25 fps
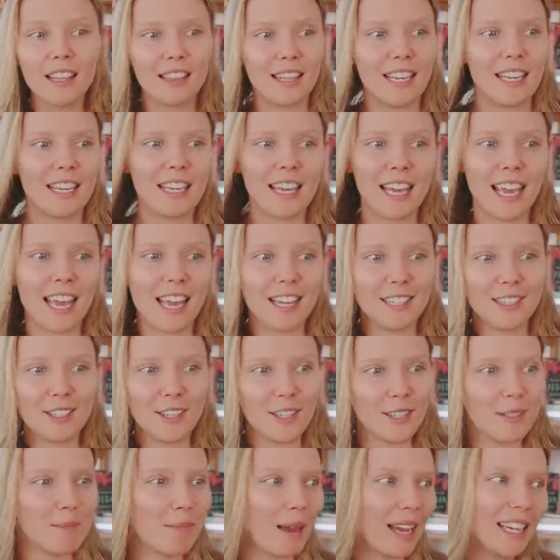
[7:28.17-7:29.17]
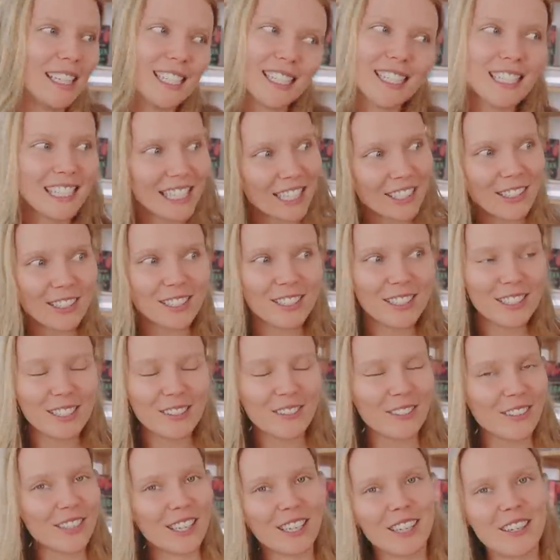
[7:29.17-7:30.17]
they can't just buy
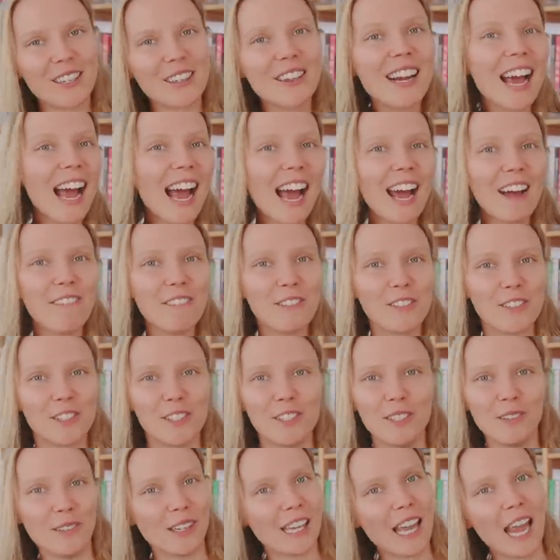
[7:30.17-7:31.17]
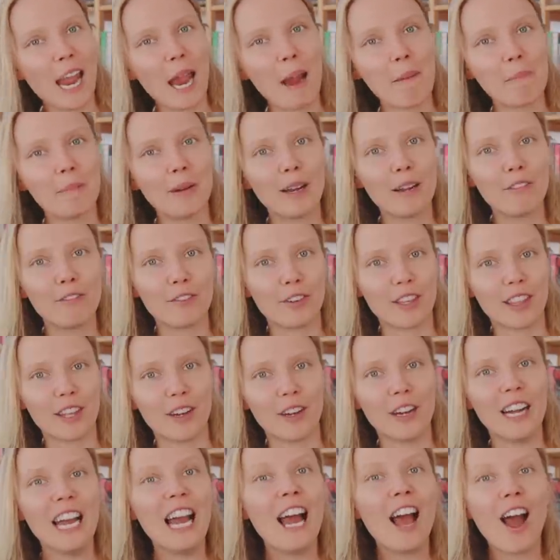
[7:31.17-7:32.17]
stickers for their crafts or new camera for
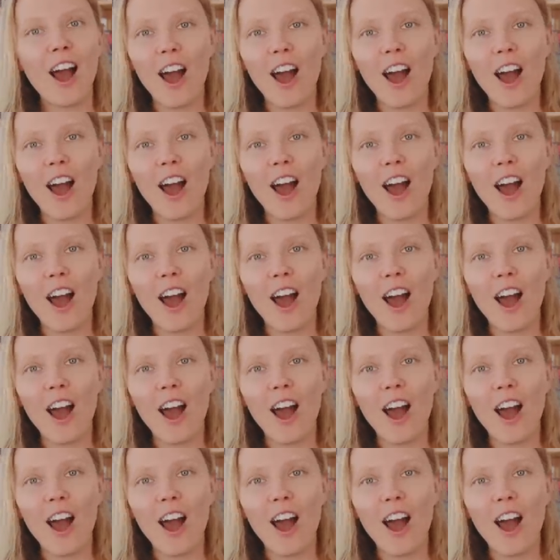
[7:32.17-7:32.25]
their